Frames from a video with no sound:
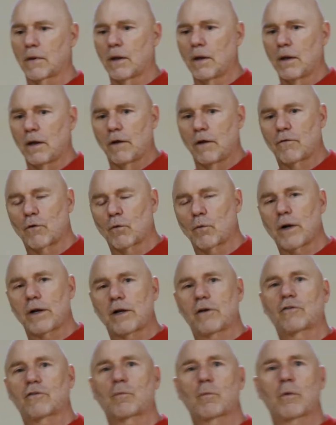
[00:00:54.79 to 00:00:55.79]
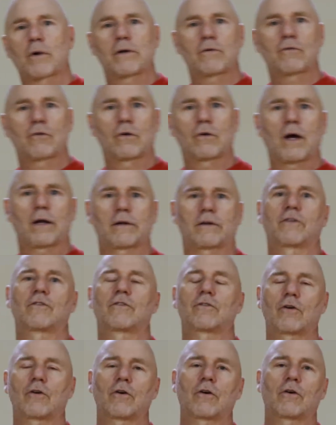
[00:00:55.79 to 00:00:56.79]
If you're running a sprint, you're not
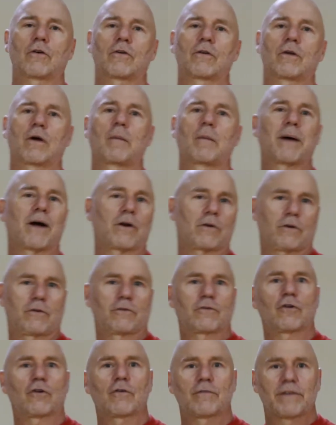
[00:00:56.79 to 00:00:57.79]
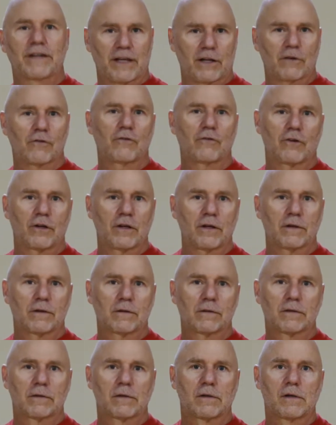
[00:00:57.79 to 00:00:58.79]
concerned about conserving energy.
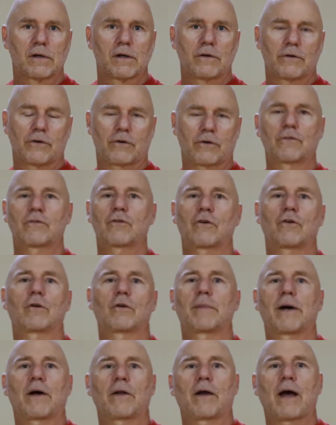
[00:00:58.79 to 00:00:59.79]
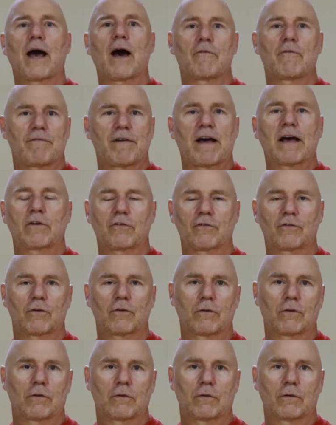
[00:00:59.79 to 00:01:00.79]
You're concerned about how fast
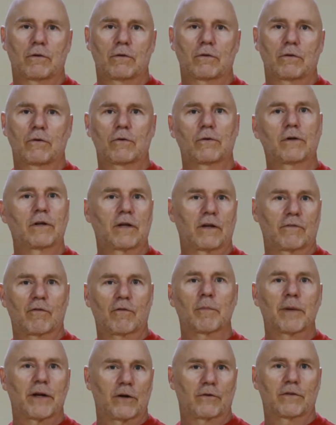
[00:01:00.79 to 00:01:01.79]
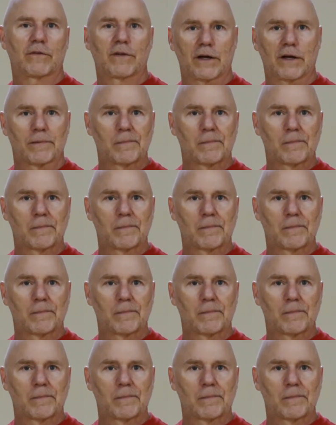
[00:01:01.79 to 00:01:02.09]
you can get from here to there.